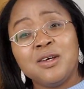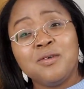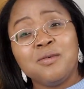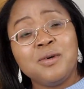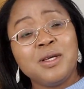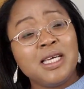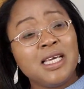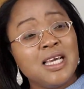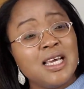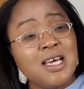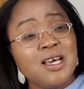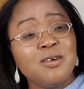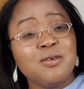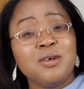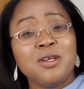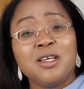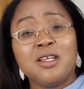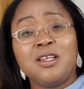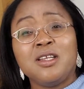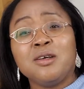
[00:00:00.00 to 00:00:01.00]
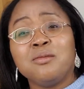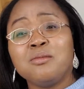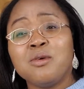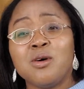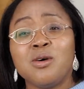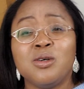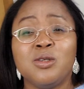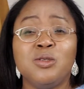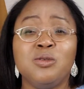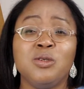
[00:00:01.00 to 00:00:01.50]
We hear
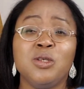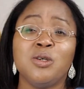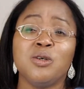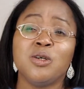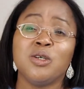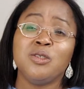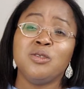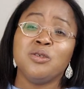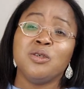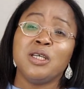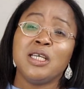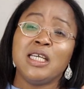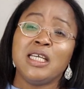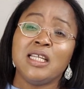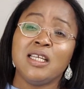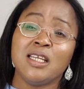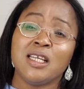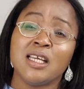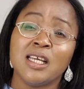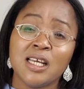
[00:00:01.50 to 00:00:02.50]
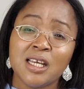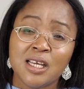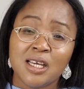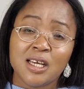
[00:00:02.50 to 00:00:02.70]
Oyedepo doing all the healing.